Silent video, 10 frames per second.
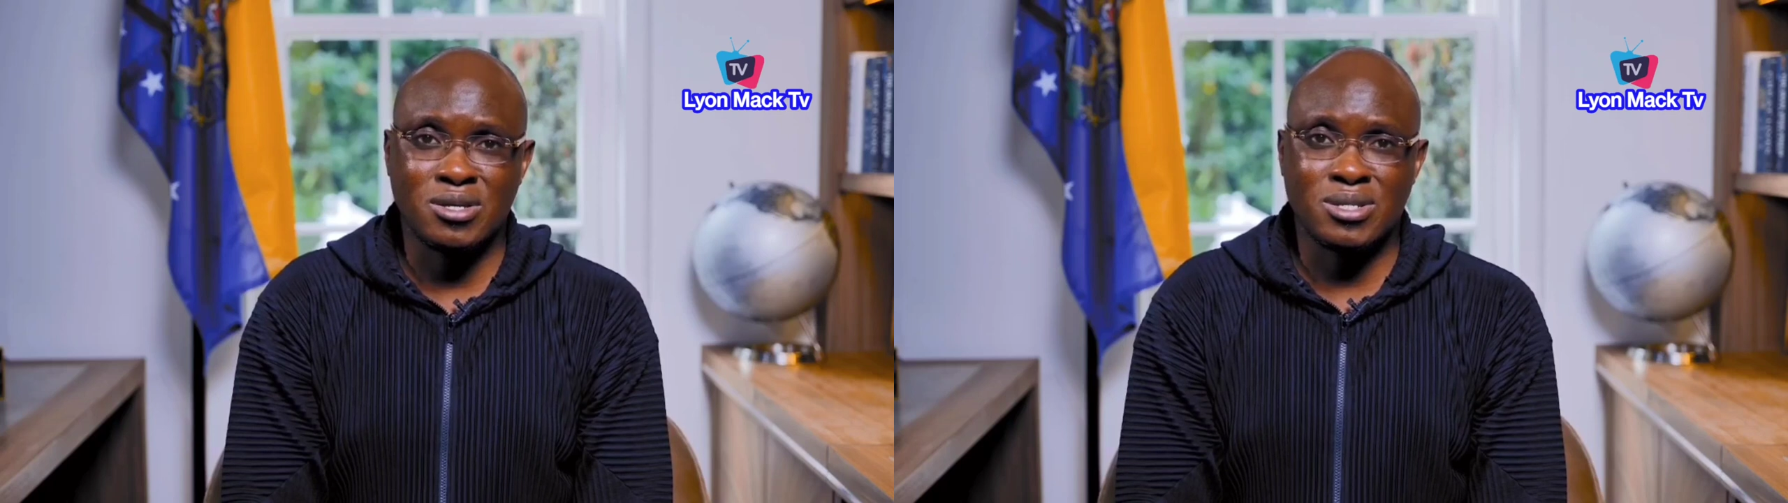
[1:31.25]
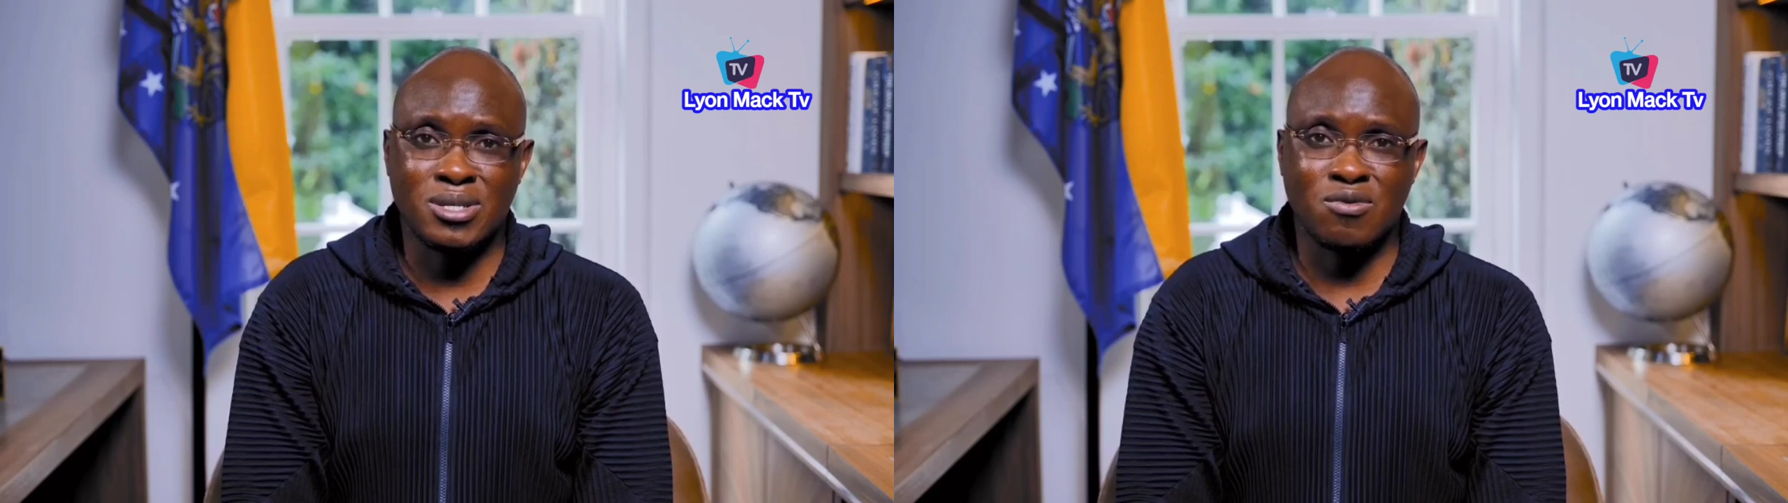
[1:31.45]

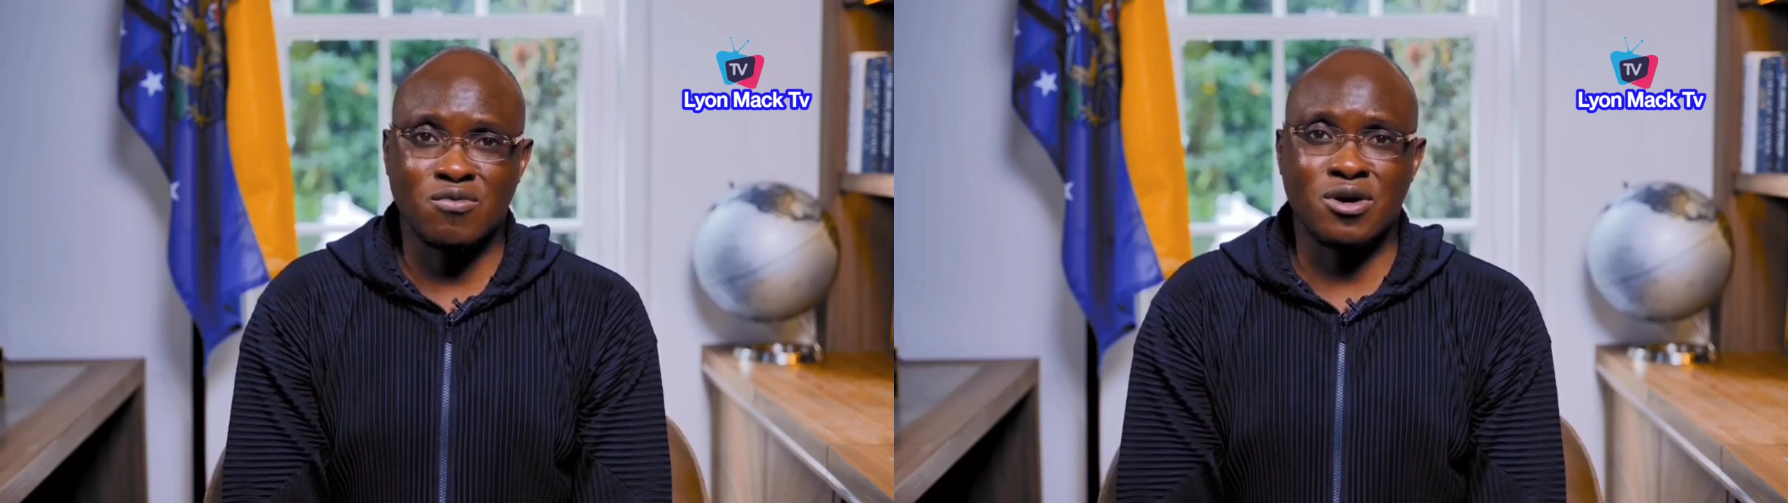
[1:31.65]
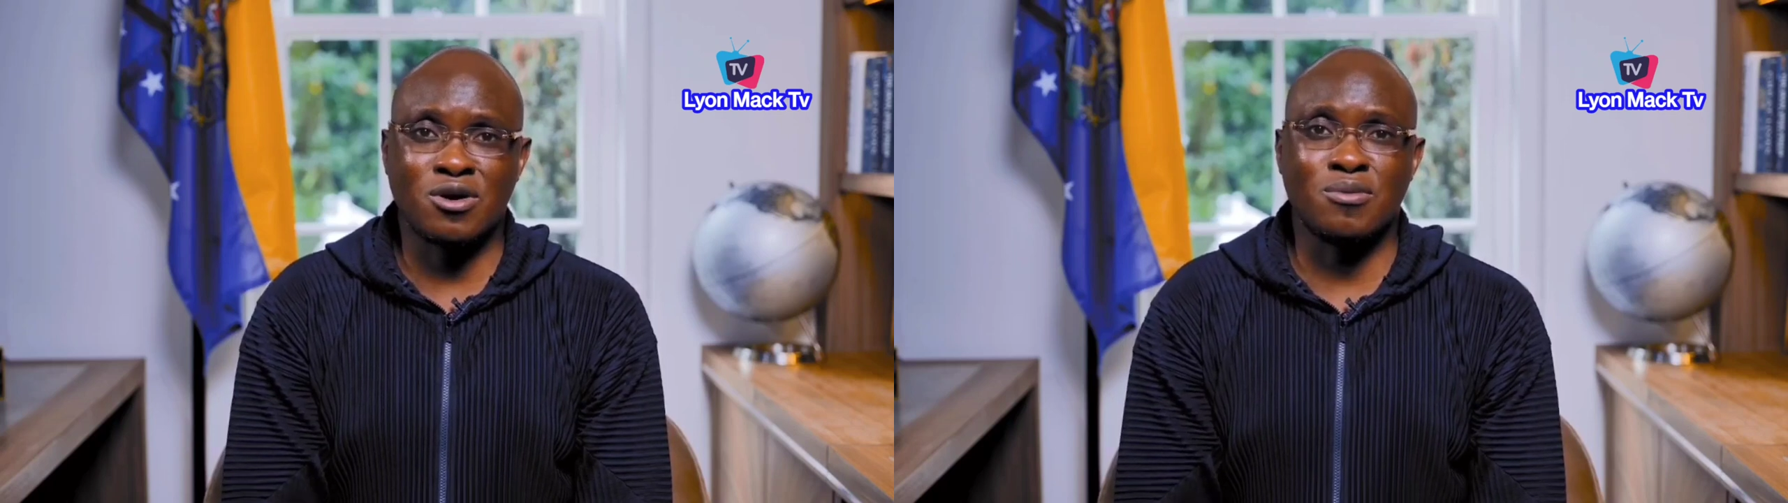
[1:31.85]
saying
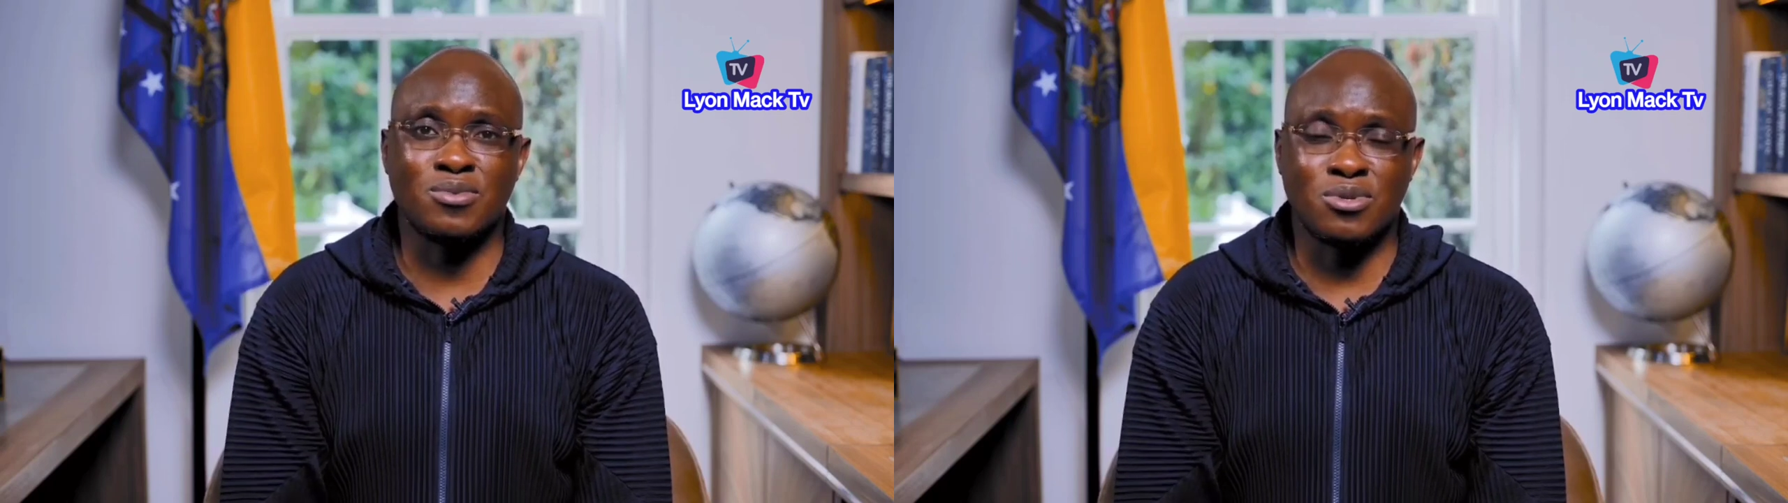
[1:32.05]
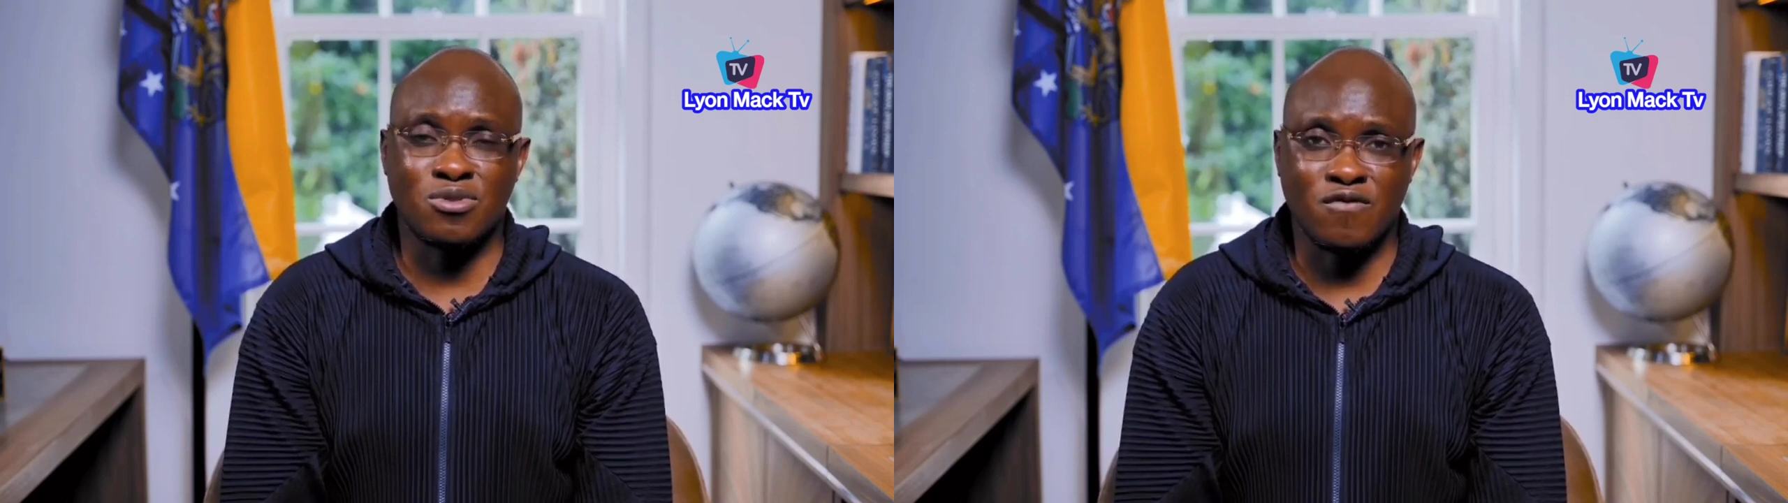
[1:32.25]

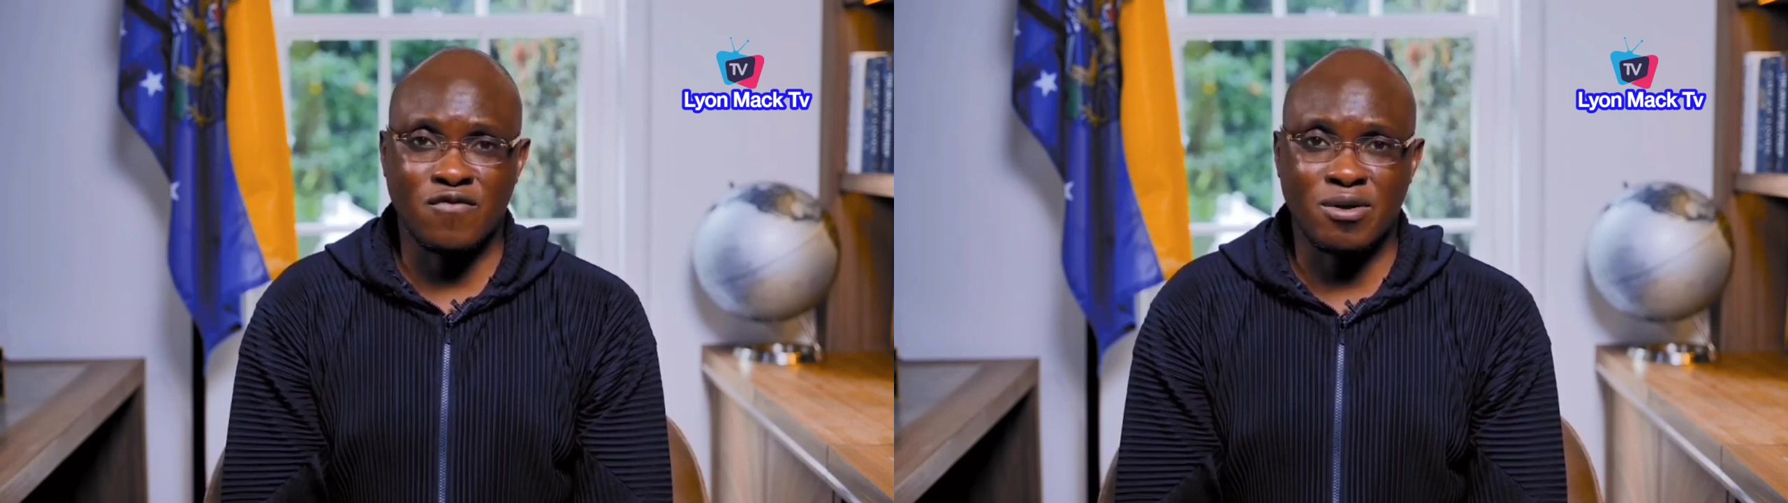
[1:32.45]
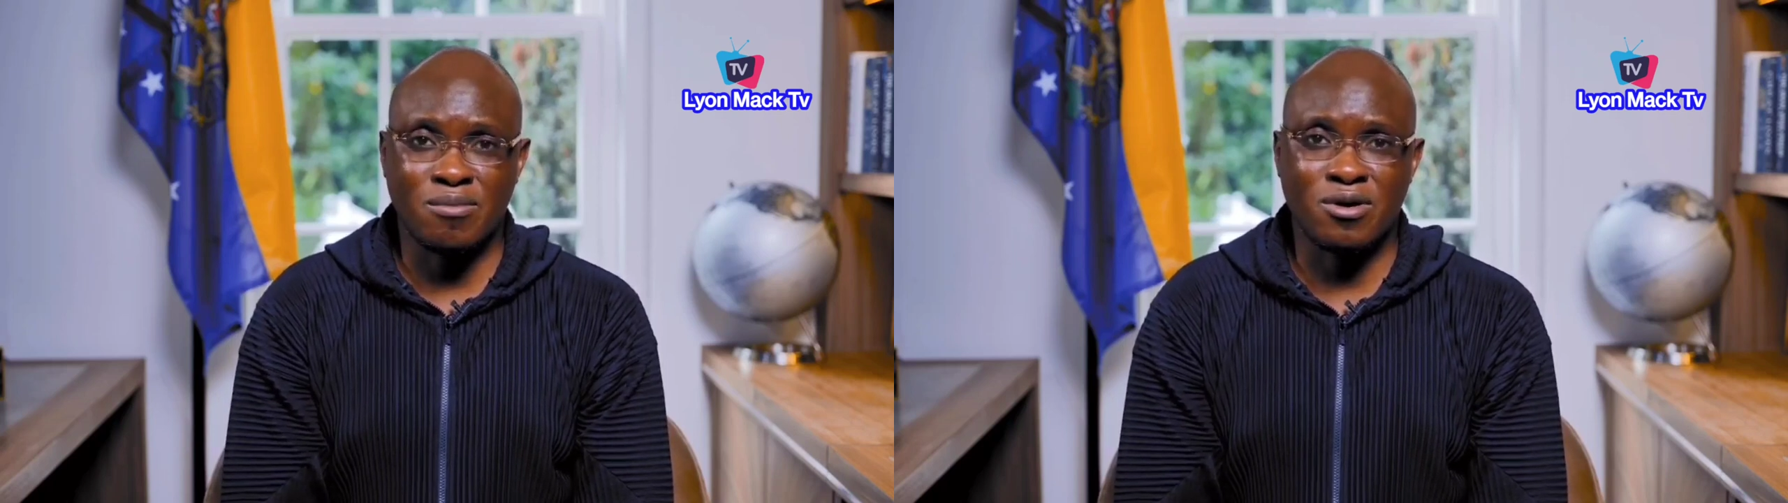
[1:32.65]
welcome to
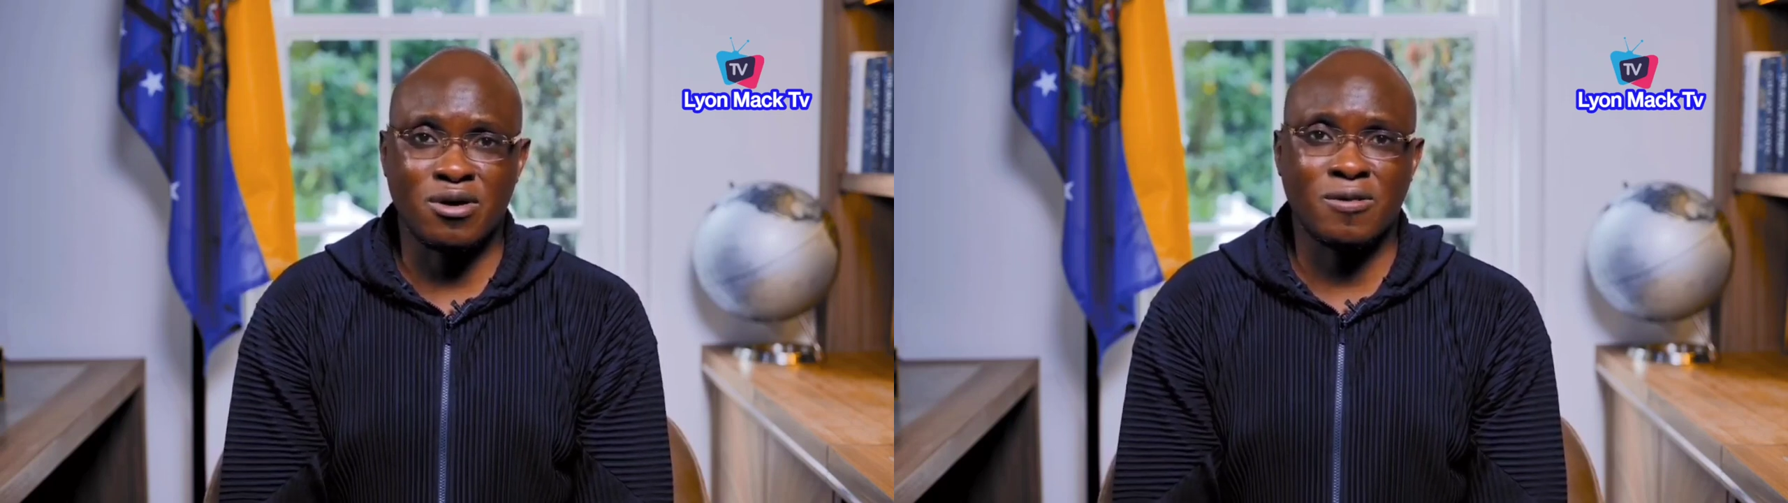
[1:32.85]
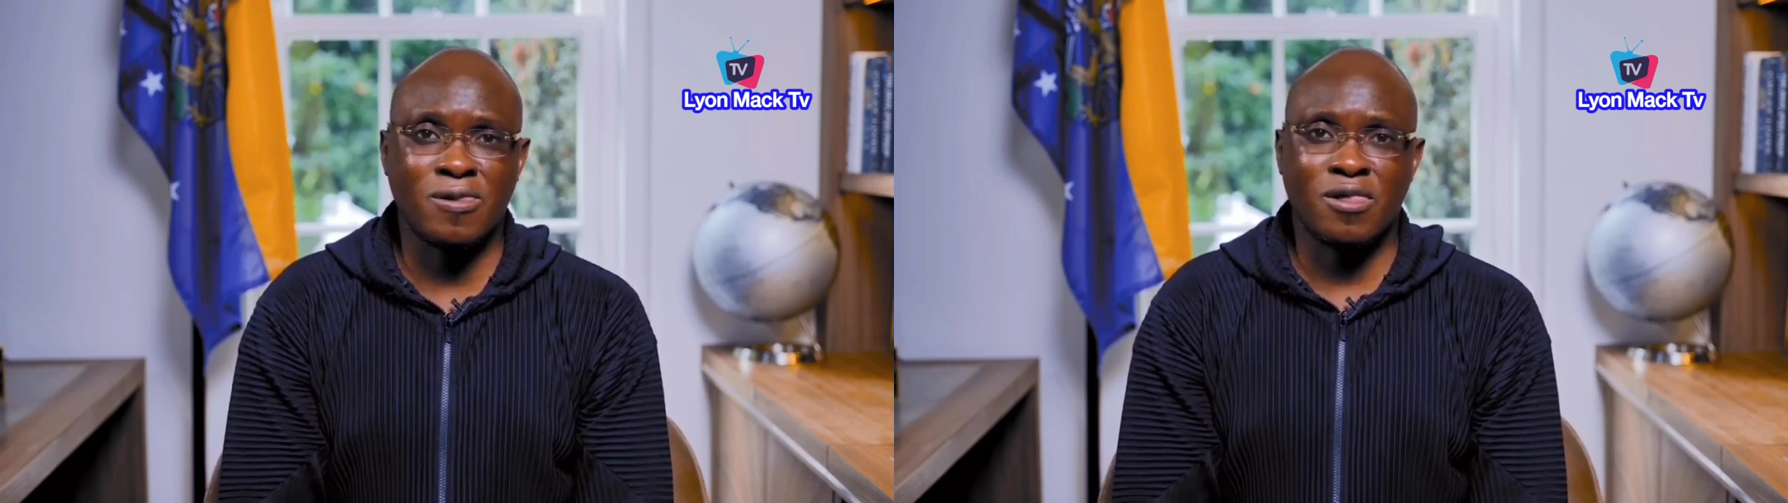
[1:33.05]

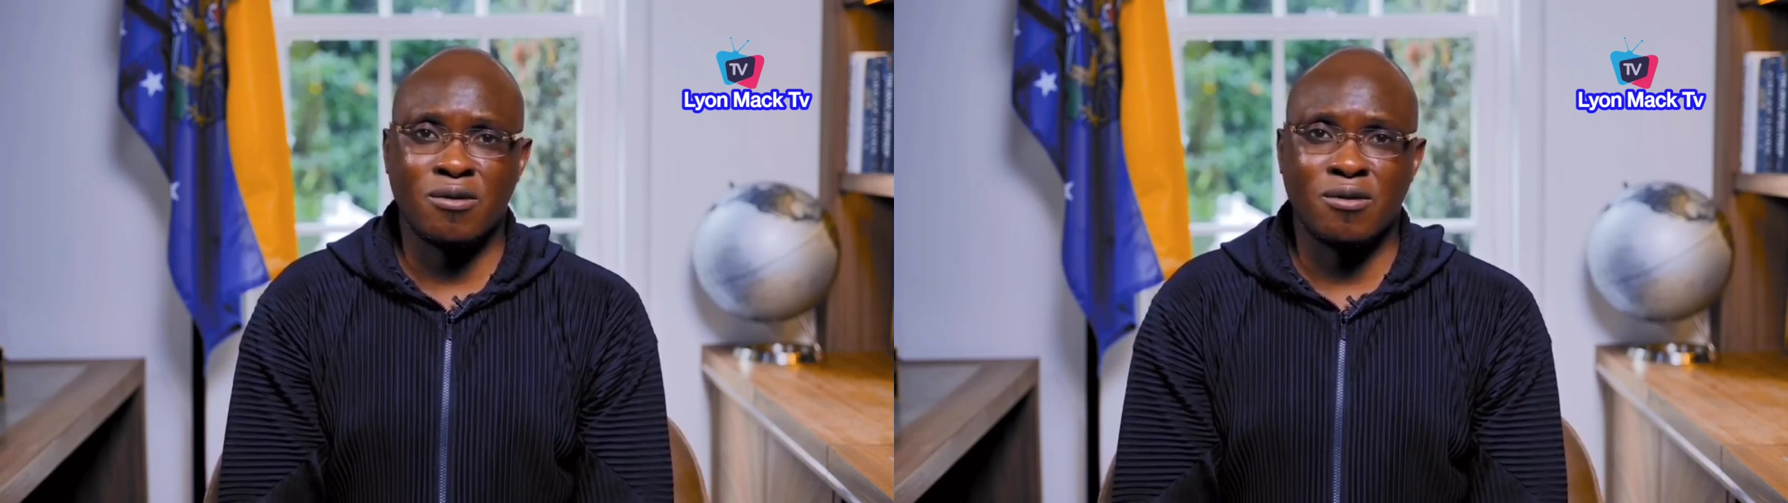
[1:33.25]
November,